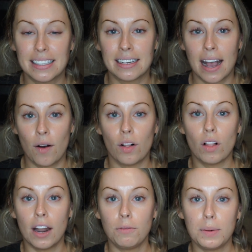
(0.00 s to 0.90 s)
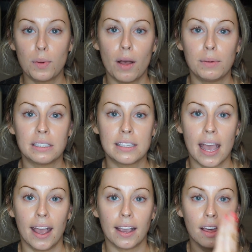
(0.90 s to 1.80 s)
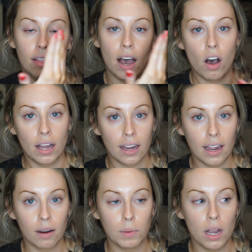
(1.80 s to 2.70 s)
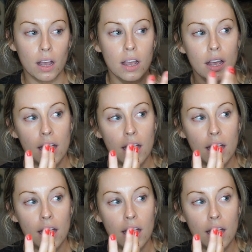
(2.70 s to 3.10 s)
Now, a lot of people have been saying that on camera